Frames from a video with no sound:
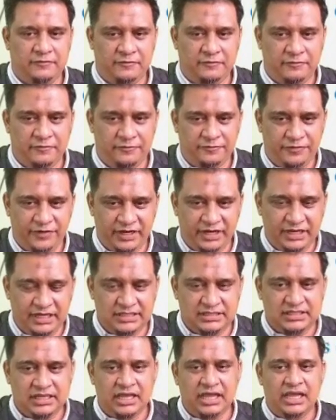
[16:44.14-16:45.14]

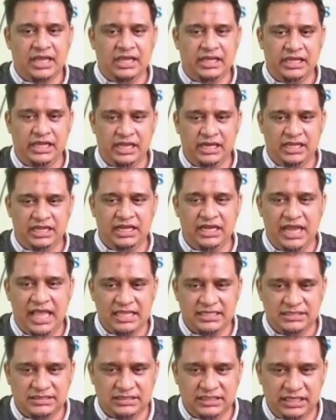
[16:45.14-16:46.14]
First, in
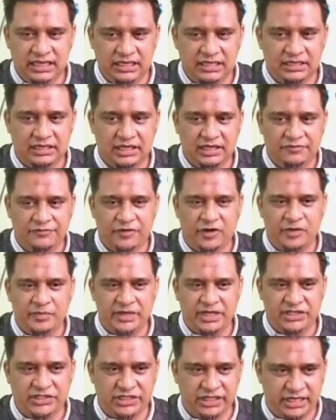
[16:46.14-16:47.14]
elastic
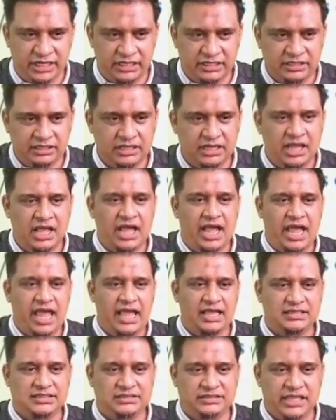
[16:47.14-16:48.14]
deformation,
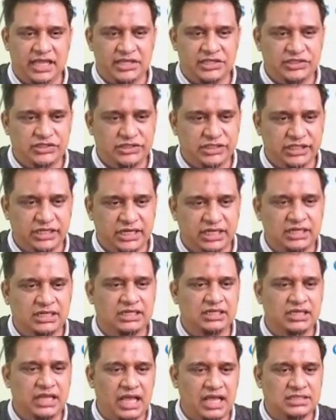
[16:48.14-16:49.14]
extension
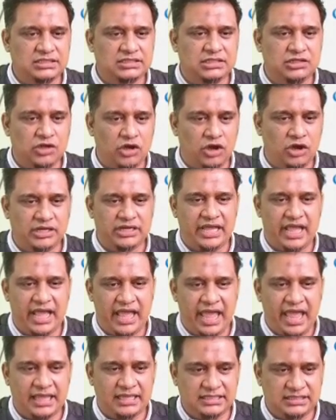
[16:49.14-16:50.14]
does not
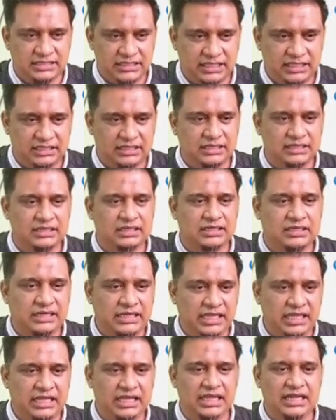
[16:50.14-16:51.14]
exceed
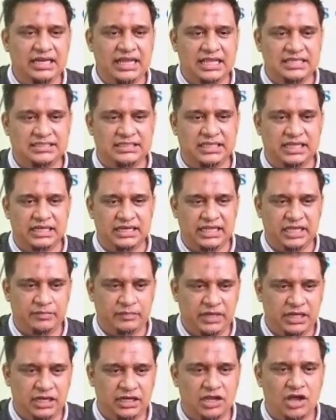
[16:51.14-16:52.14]
the elastic
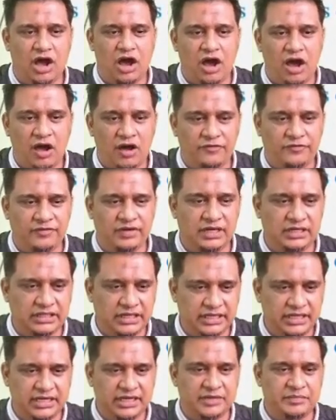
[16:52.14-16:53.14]
limit of
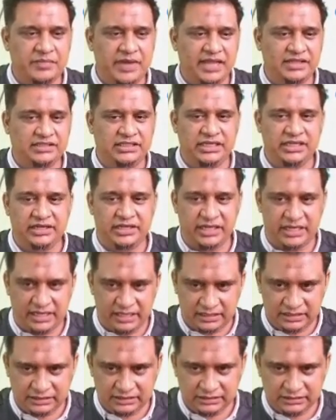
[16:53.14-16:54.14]
the
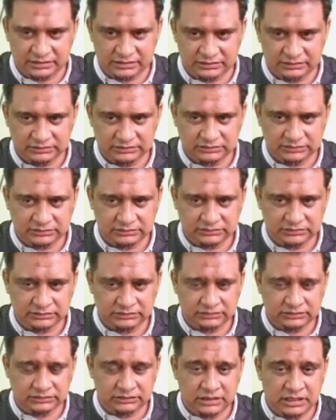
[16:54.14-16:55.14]
material.
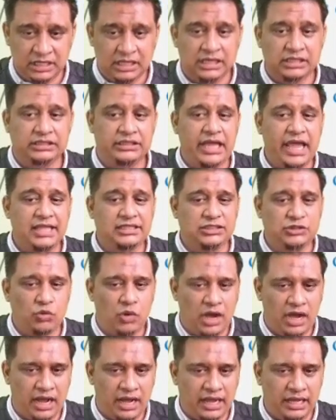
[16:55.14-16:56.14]
That's
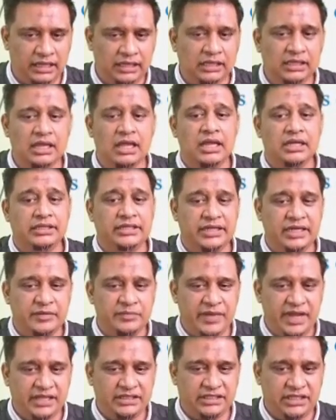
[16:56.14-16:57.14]
why the
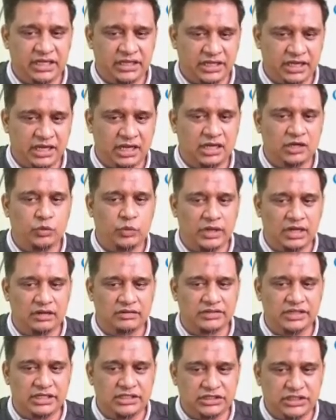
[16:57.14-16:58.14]
material will
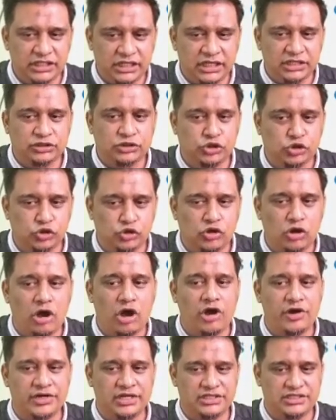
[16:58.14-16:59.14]
return to
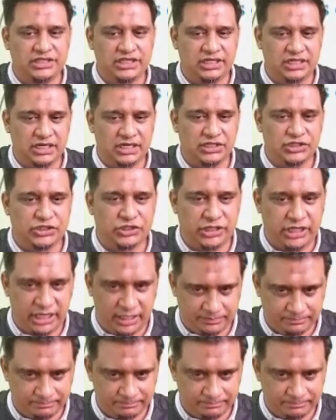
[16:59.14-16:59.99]
original shape.